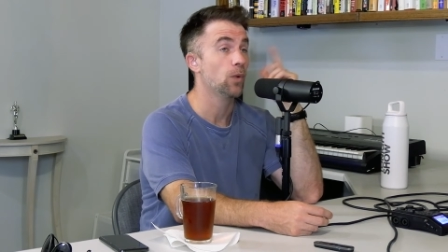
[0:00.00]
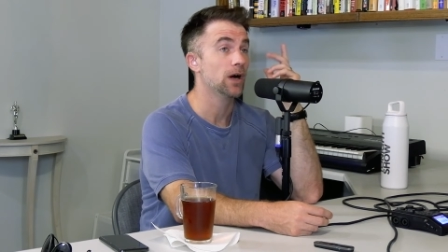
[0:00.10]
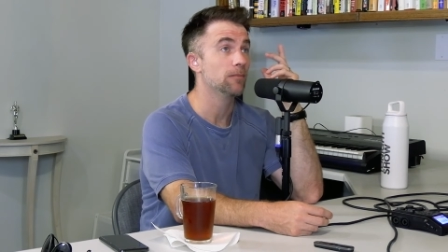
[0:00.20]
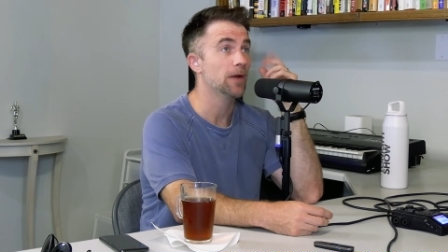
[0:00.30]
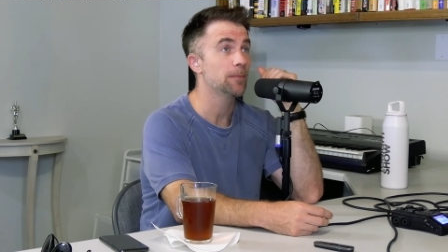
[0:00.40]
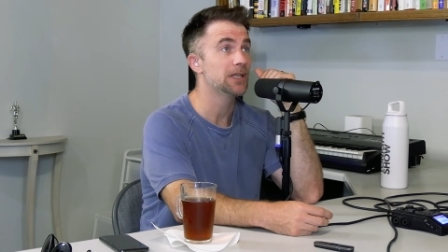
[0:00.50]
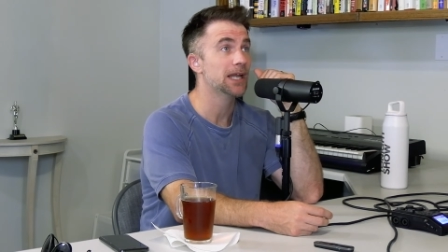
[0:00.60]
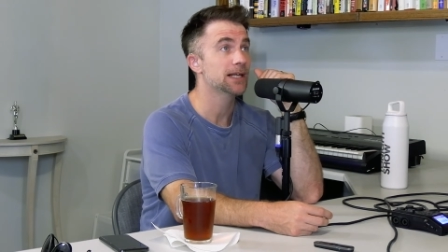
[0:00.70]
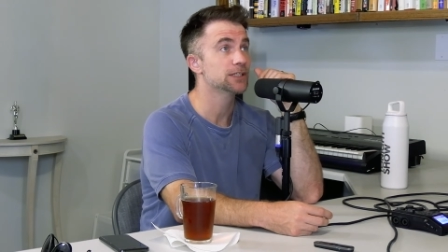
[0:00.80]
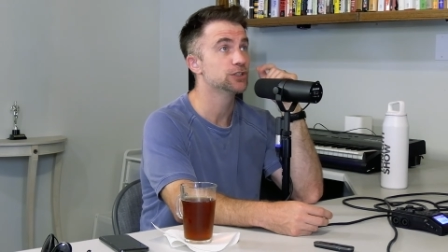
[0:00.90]
Well, it might be
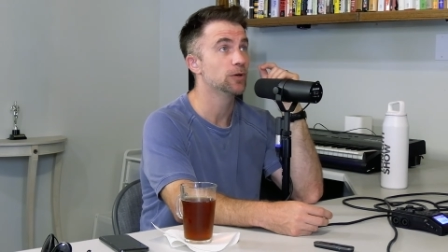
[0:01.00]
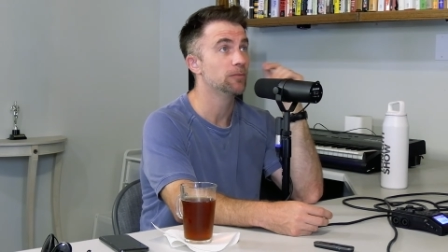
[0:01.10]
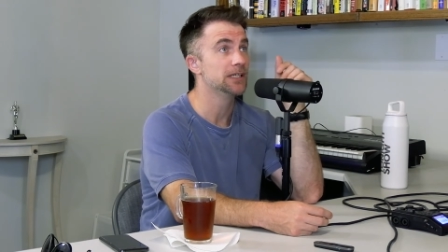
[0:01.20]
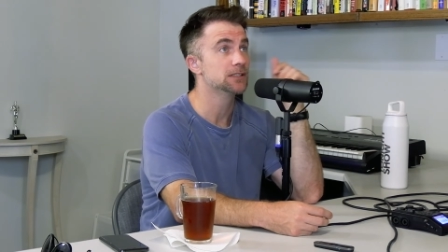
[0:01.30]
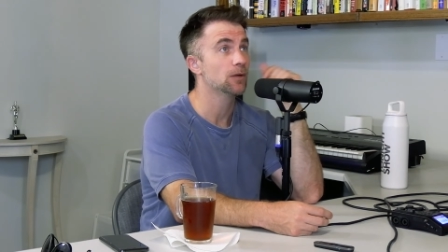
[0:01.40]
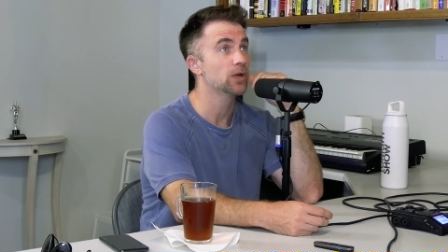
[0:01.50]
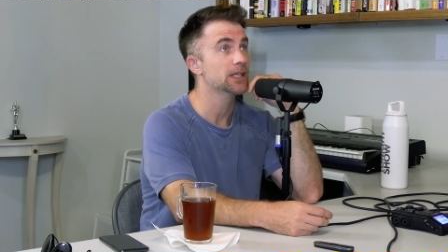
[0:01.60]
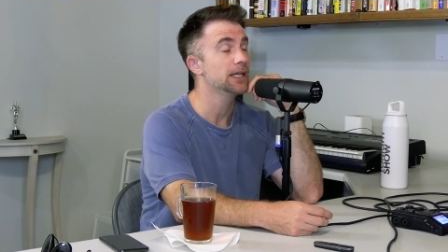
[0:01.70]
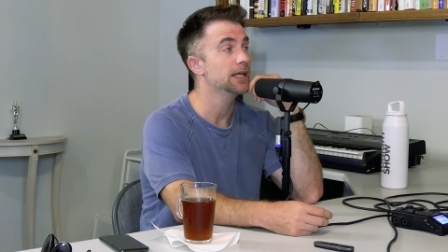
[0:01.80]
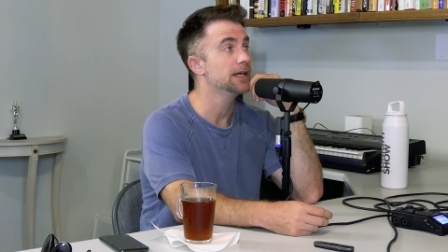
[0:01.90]
negligible based on what
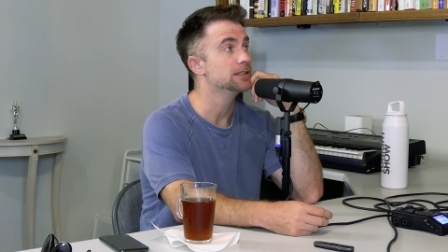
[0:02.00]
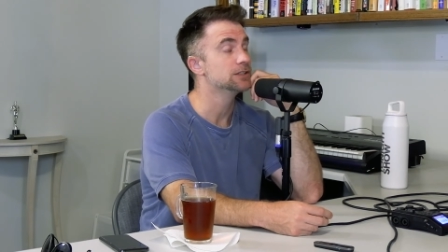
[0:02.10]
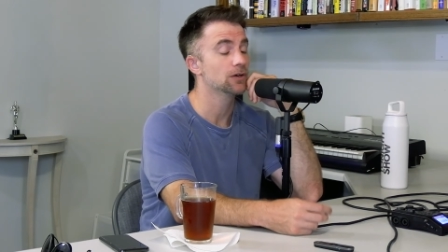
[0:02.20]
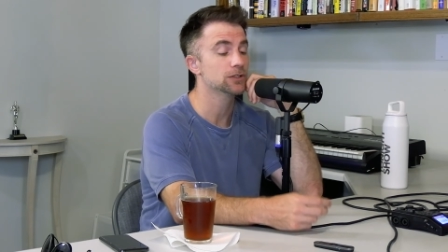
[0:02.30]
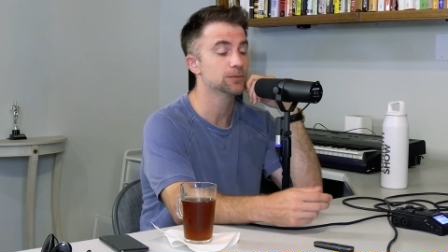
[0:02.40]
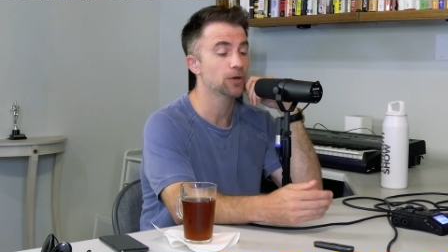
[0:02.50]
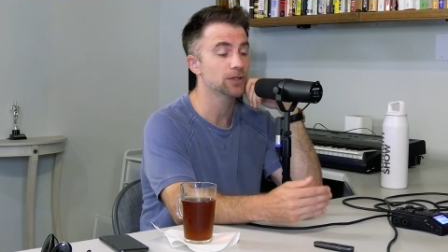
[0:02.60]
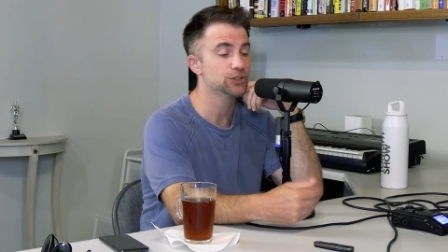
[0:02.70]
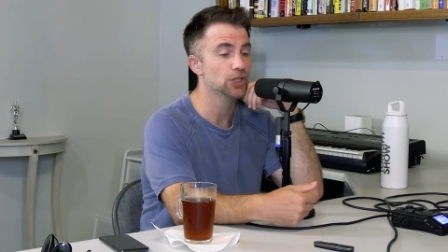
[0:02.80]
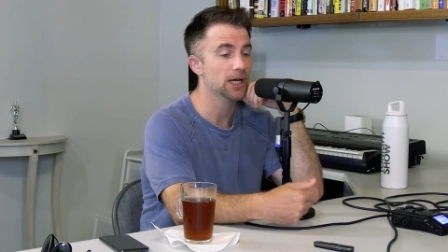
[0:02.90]
they did. So
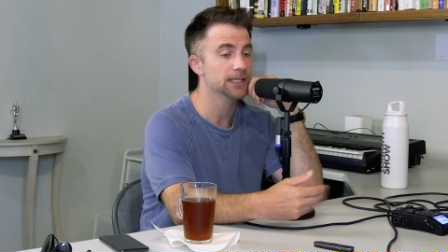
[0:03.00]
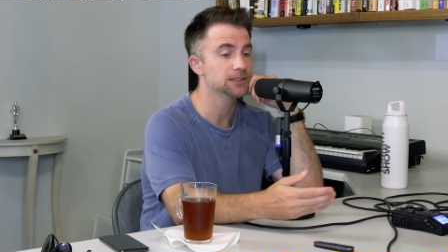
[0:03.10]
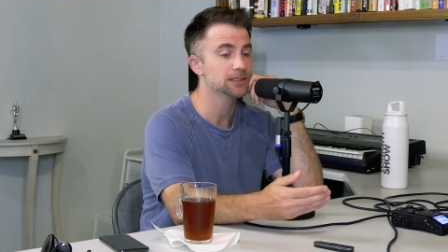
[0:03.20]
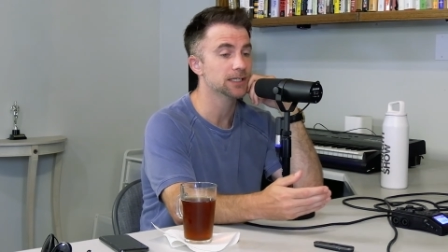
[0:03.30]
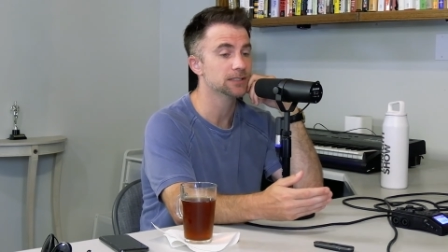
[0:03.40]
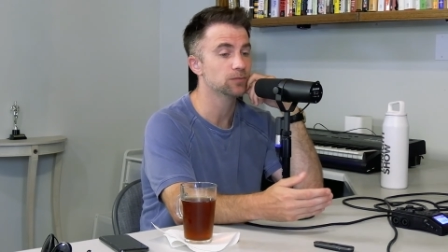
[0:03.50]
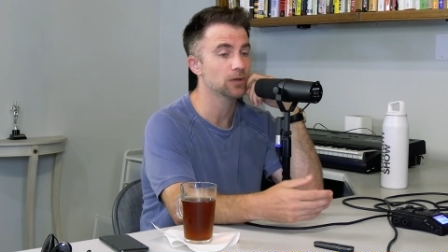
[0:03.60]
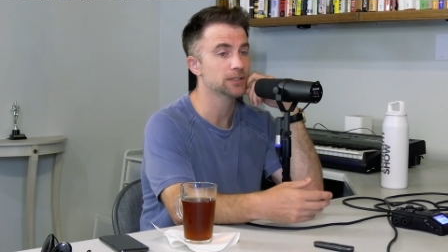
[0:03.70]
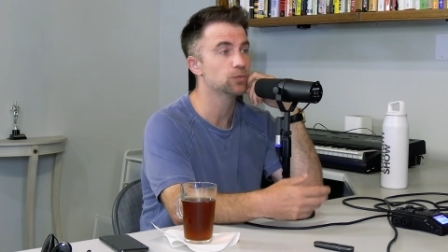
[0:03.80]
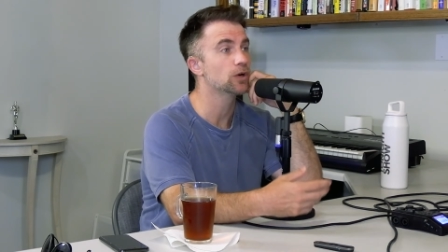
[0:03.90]
Spoken Giant says,
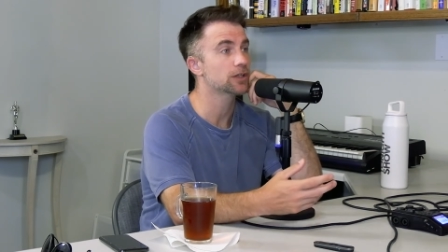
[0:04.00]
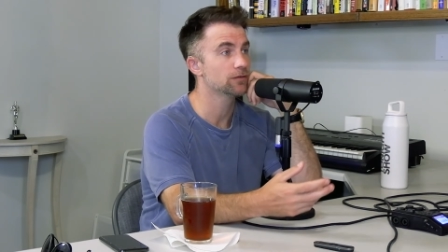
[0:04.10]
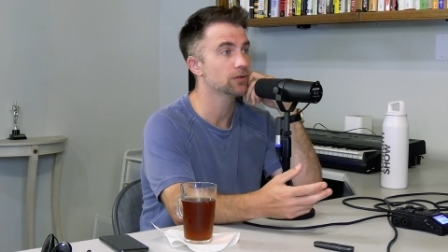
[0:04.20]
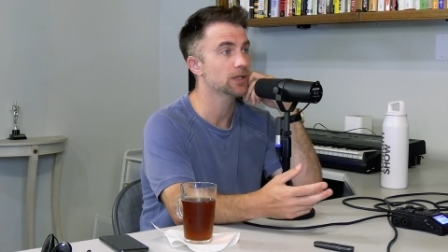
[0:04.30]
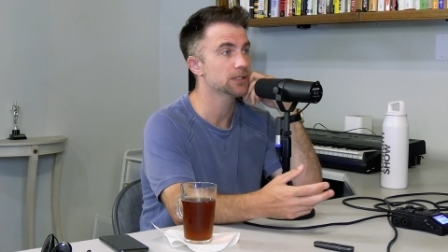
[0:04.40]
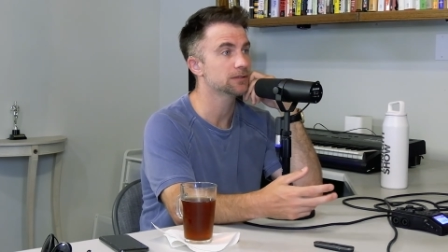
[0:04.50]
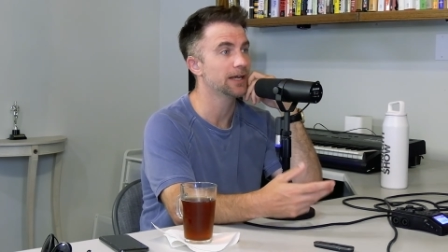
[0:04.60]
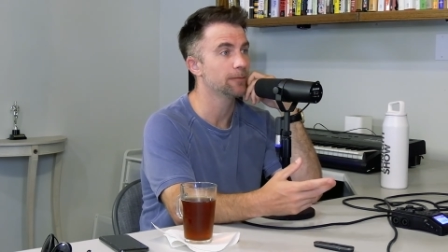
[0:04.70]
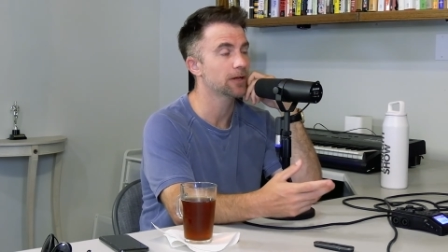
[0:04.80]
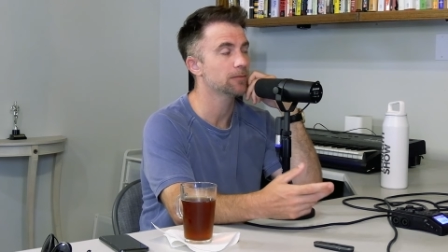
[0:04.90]
well, let's work through this
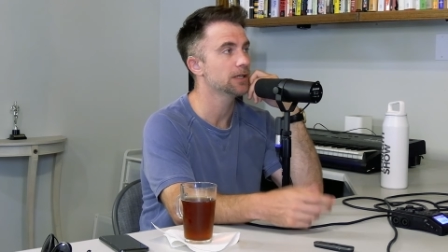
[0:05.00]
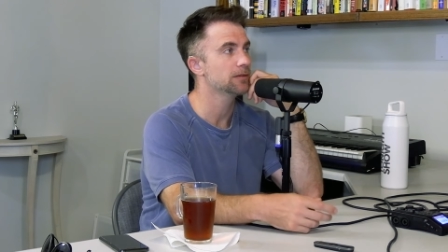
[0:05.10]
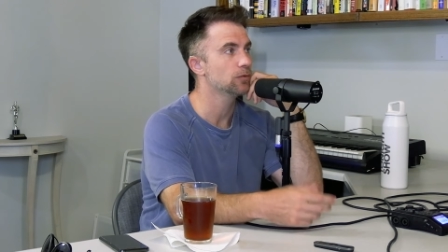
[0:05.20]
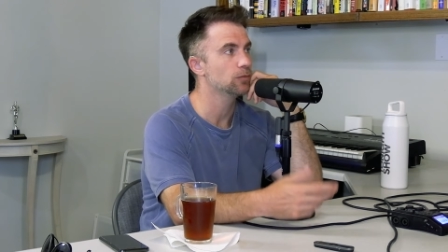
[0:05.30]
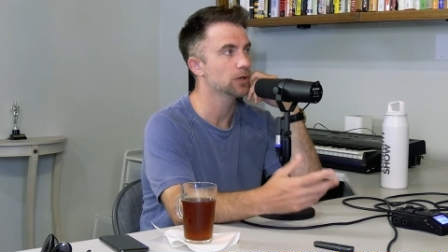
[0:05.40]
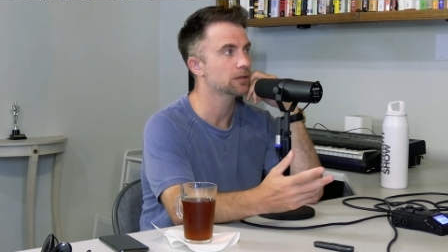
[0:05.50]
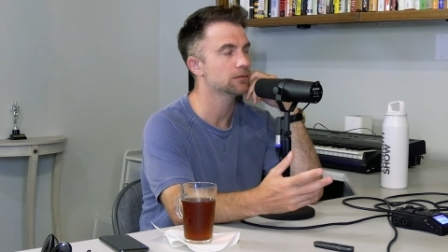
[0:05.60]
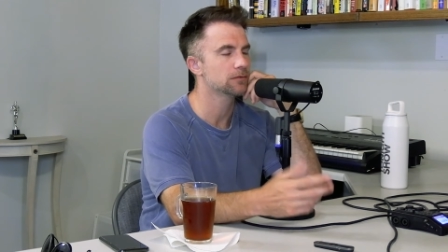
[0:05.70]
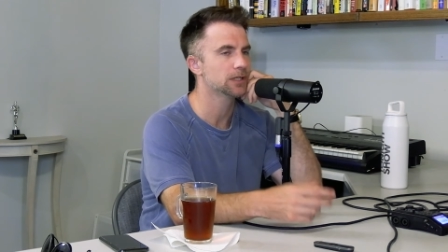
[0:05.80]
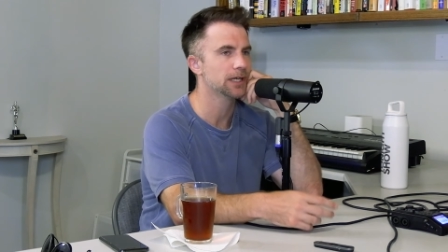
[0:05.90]
amicably. We'll work
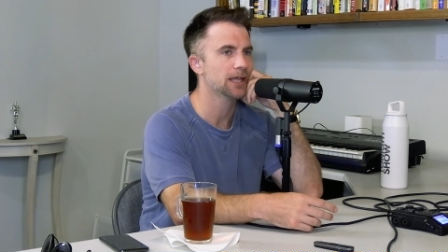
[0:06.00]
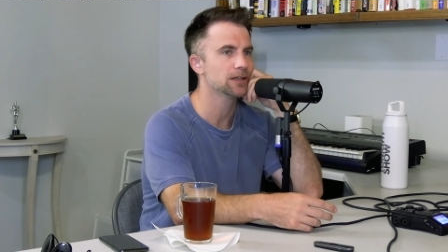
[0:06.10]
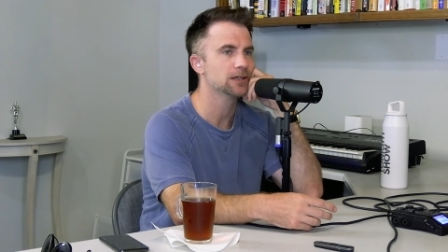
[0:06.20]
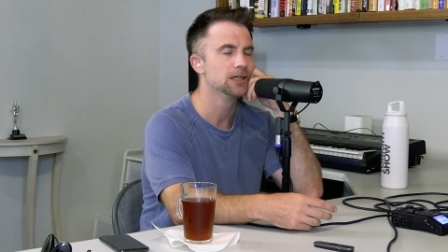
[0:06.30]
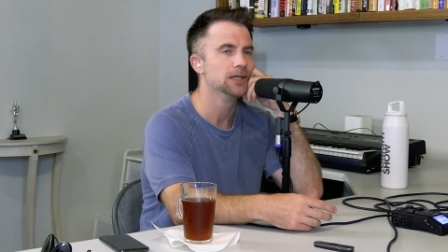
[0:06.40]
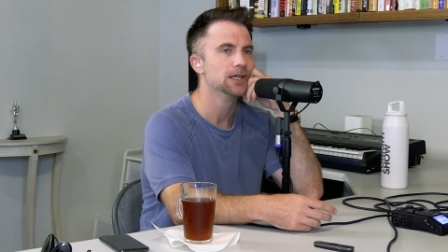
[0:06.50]
together.